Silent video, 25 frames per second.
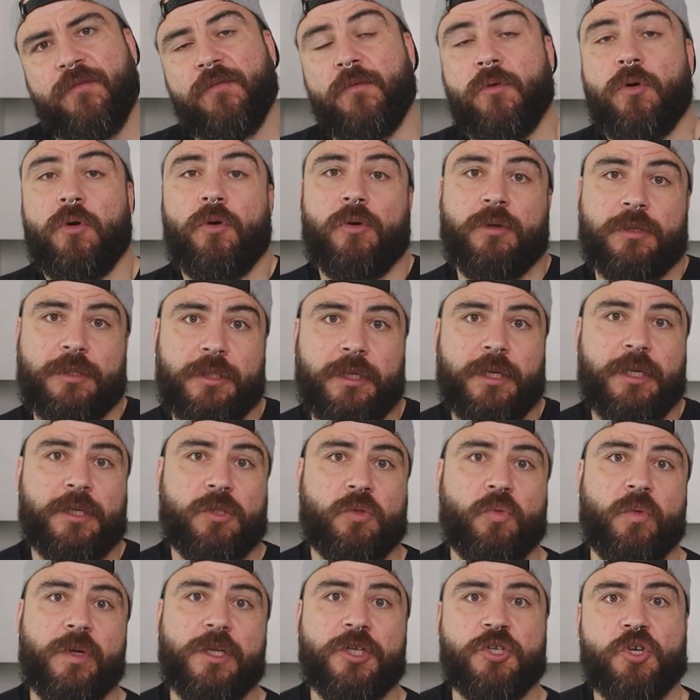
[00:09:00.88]
of course
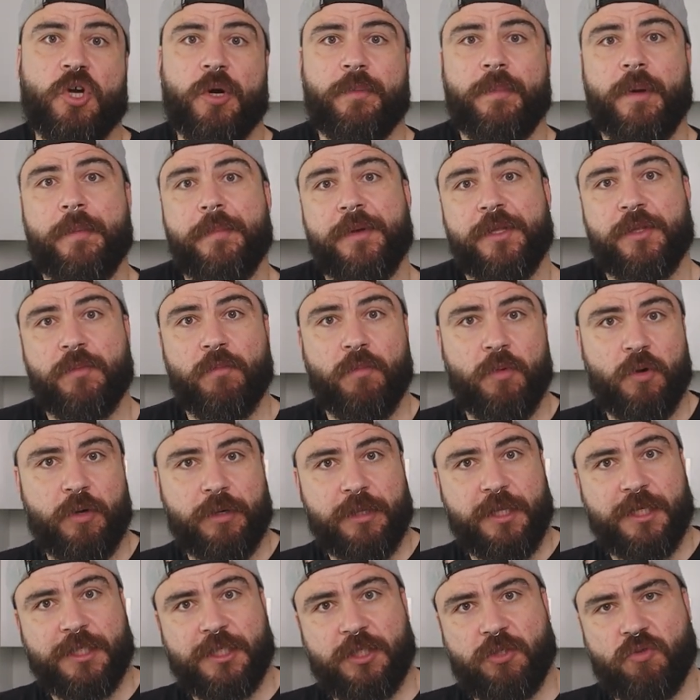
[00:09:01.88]
it will drop a bit
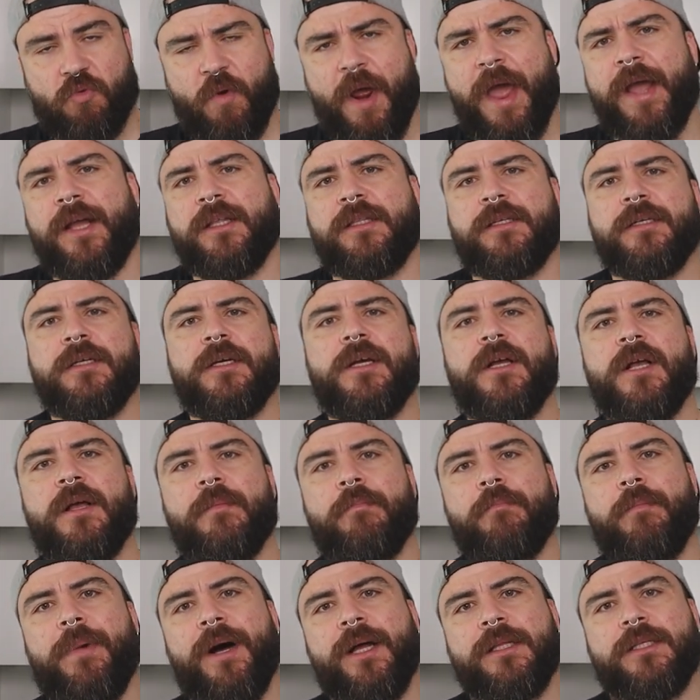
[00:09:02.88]
more the strength
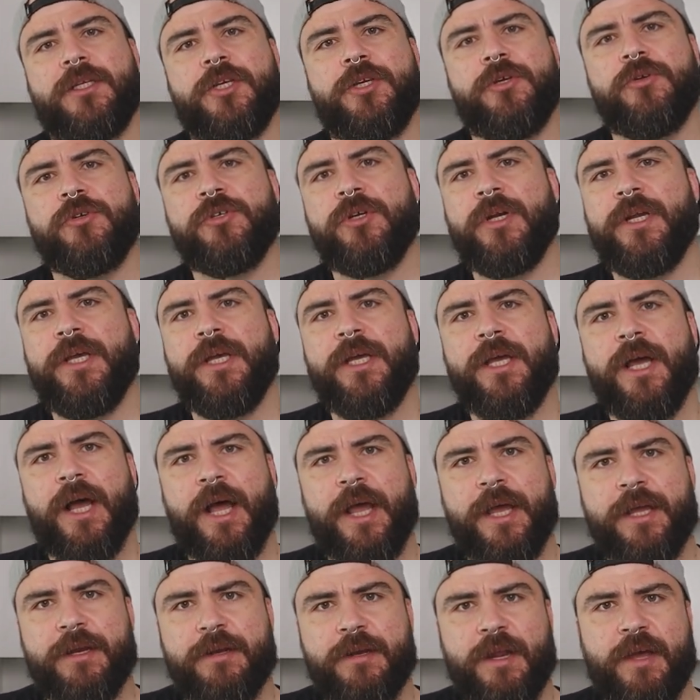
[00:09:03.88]
but usually
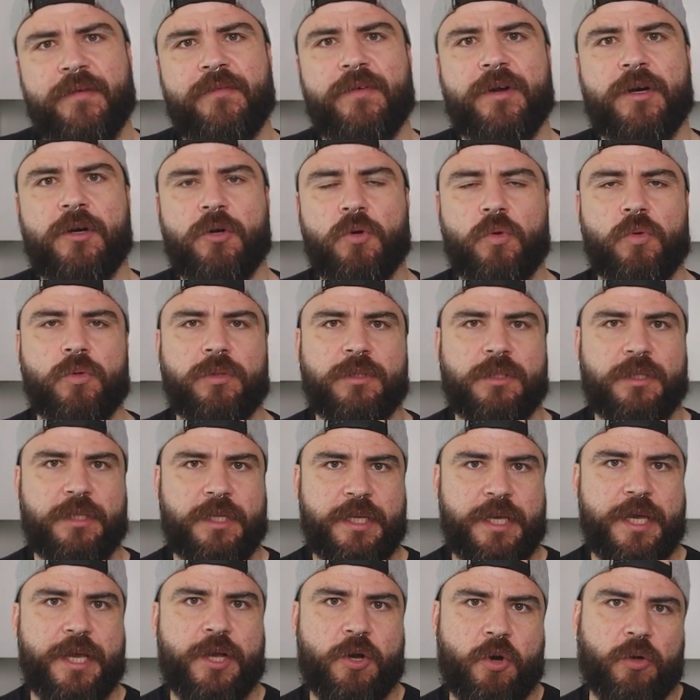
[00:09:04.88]
I never lose
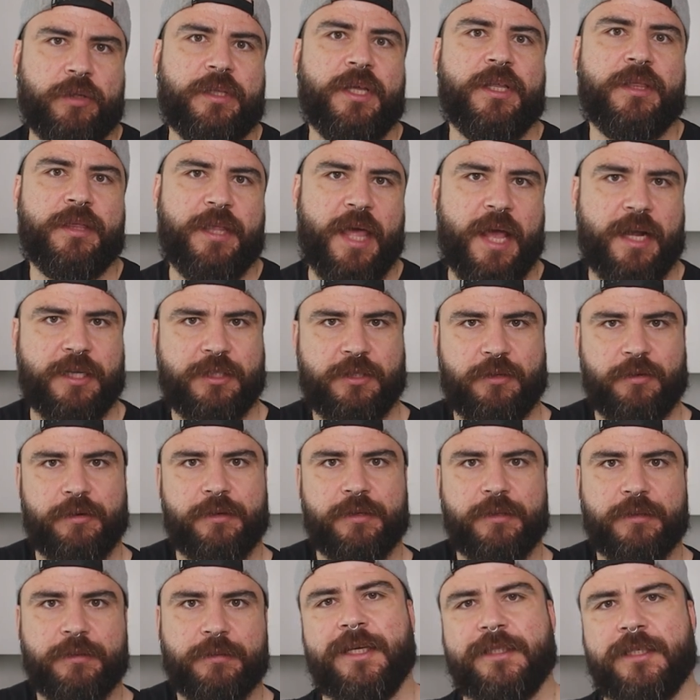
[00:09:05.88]
the coating texture.
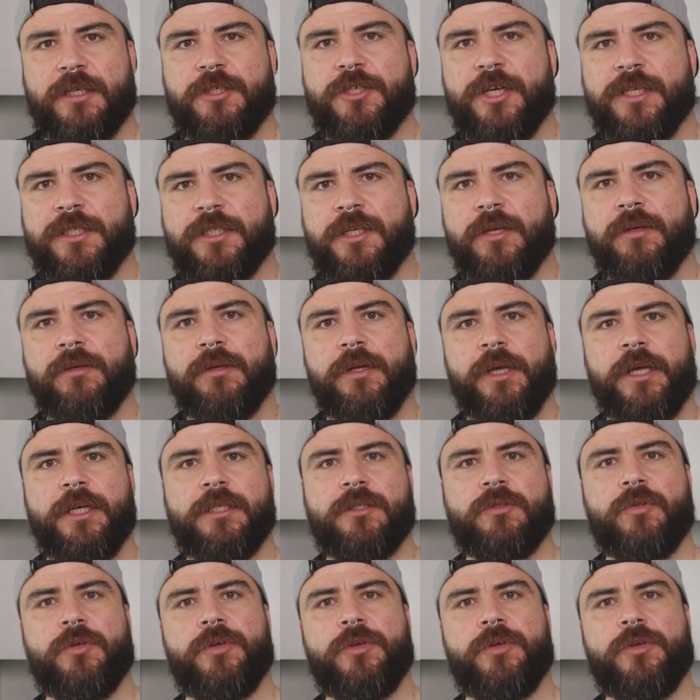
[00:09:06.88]
A suggestion is